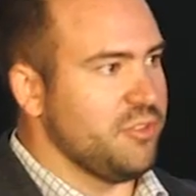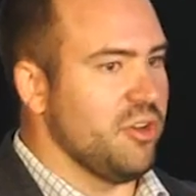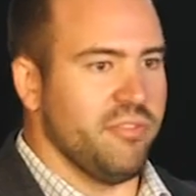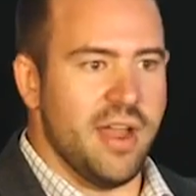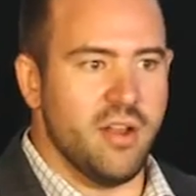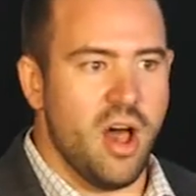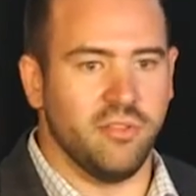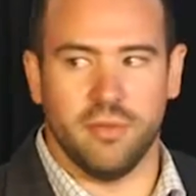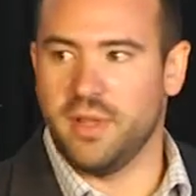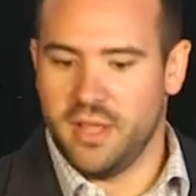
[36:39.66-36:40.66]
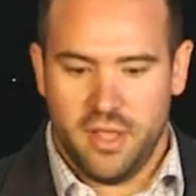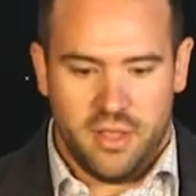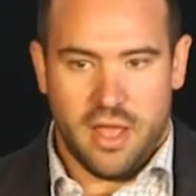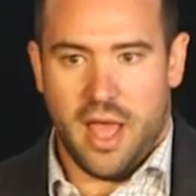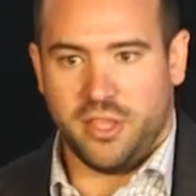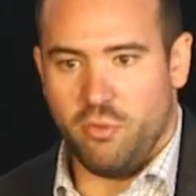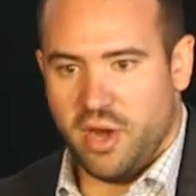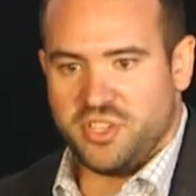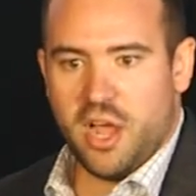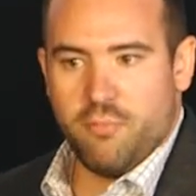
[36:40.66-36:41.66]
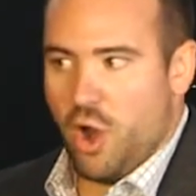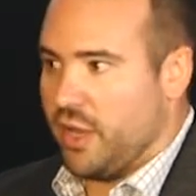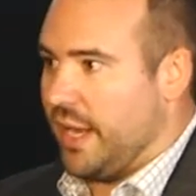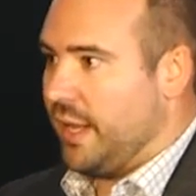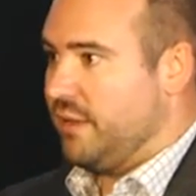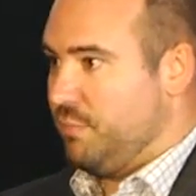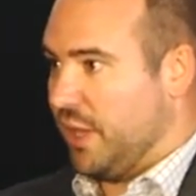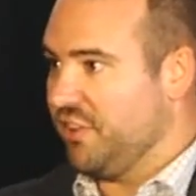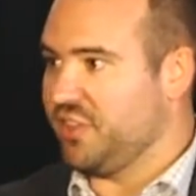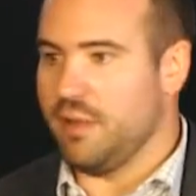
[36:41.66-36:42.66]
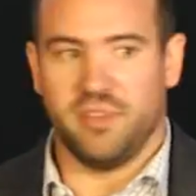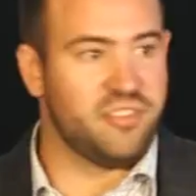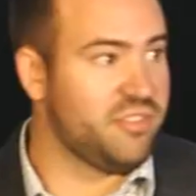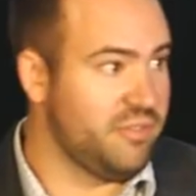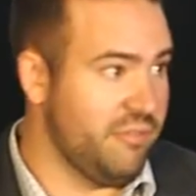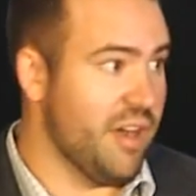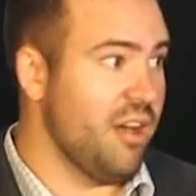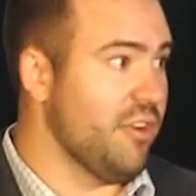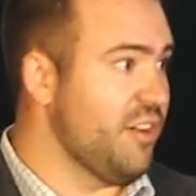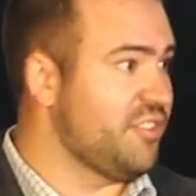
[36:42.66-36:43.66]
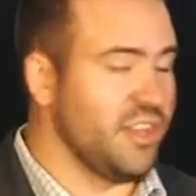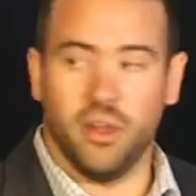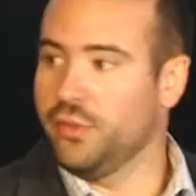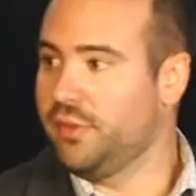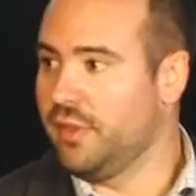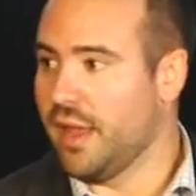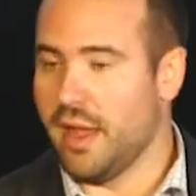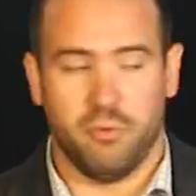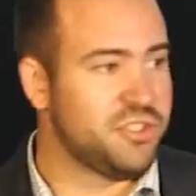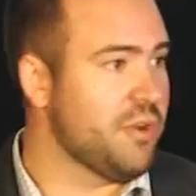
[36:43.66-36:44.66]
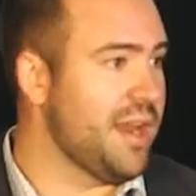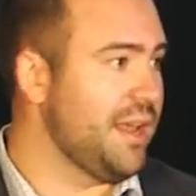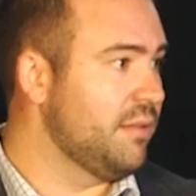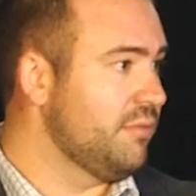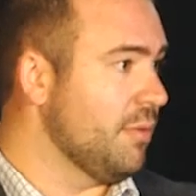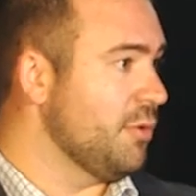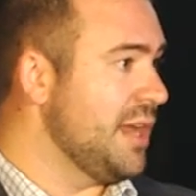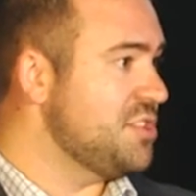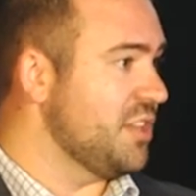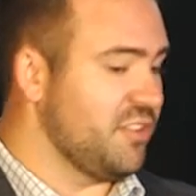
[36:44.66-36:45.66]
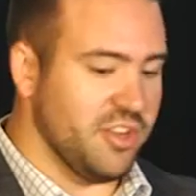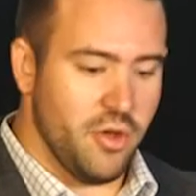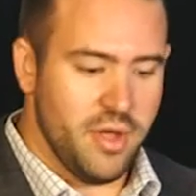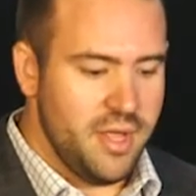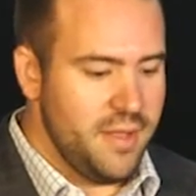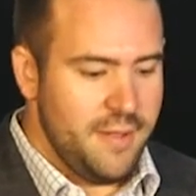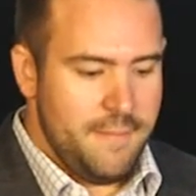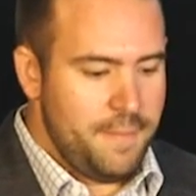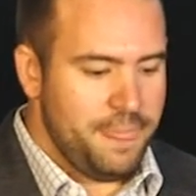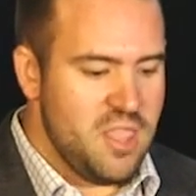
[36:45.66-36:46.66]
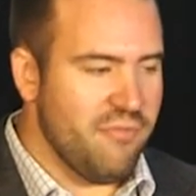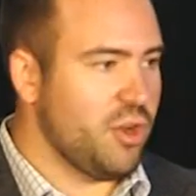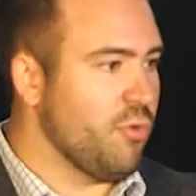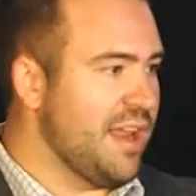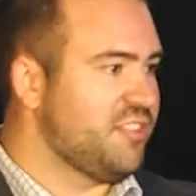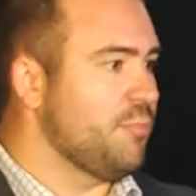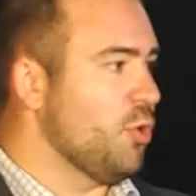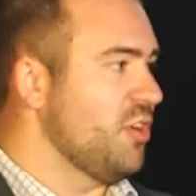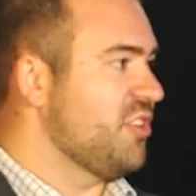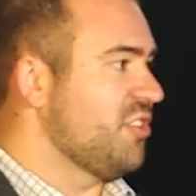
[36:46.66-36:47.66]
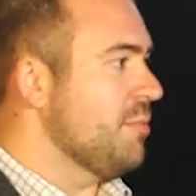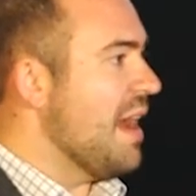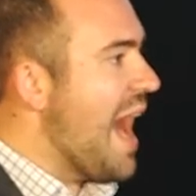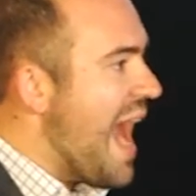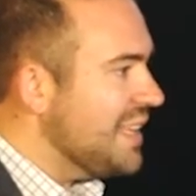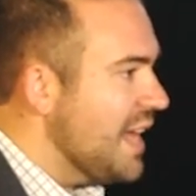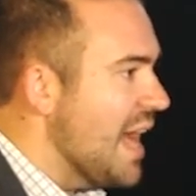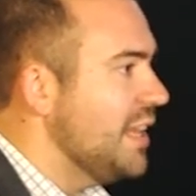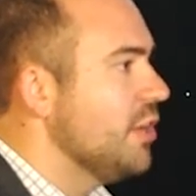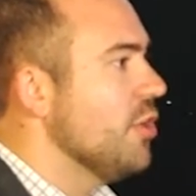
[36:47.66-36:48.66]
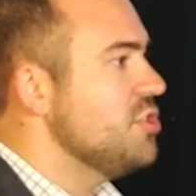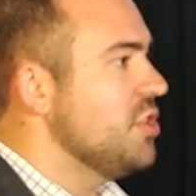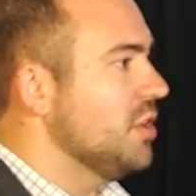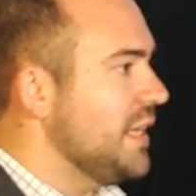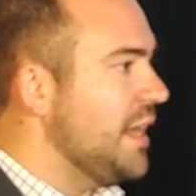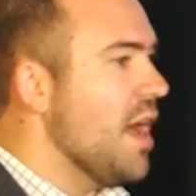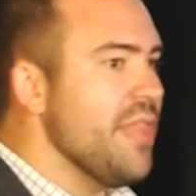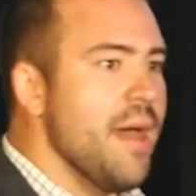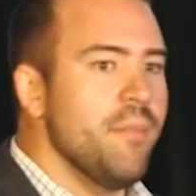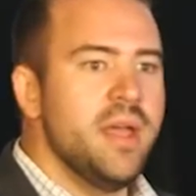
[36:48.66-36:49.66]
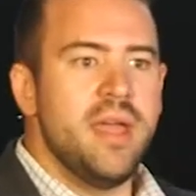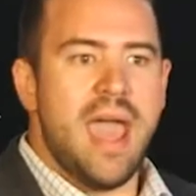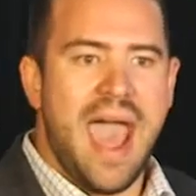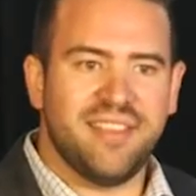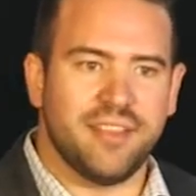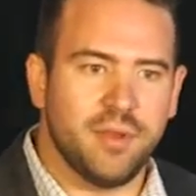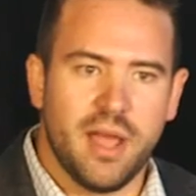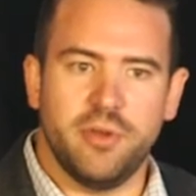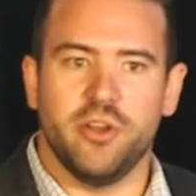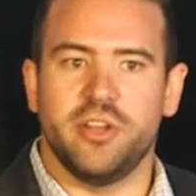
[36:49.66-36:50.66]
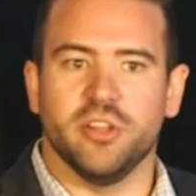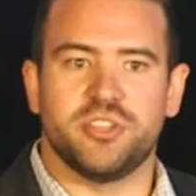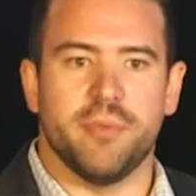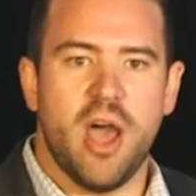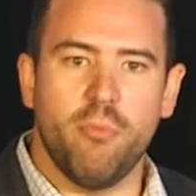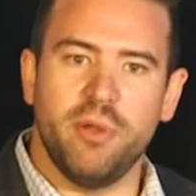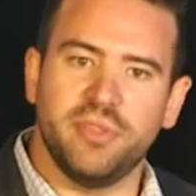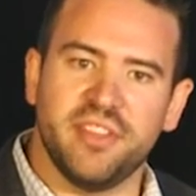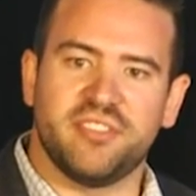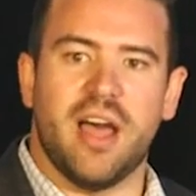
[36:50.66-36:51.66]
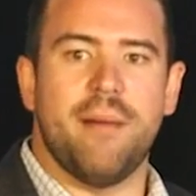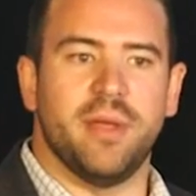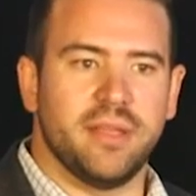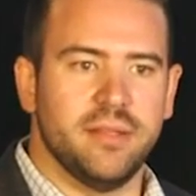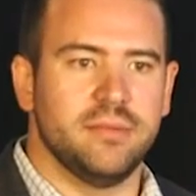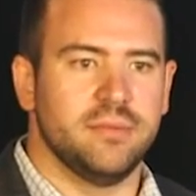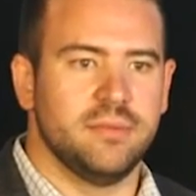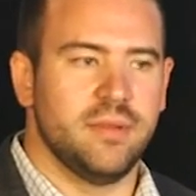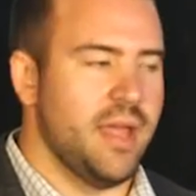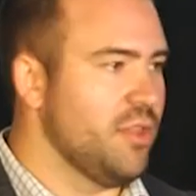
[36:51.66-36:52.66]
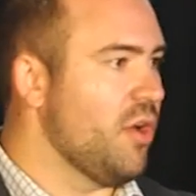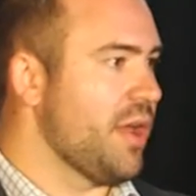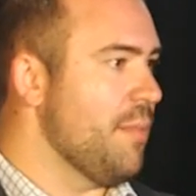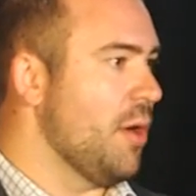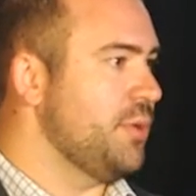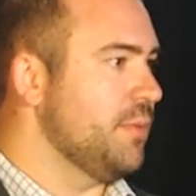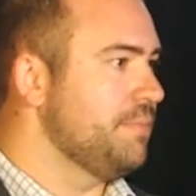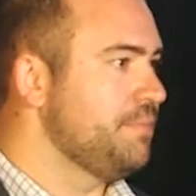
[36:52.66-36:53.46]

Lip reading: certified in all of them. You want to talk marketing, Blair's team is very, very skilled with training from the region. So you have a great support system. I highly, highly encourage you to lean on them. Ask them to come into your dealership. Help me with this topic, and they'll come help you.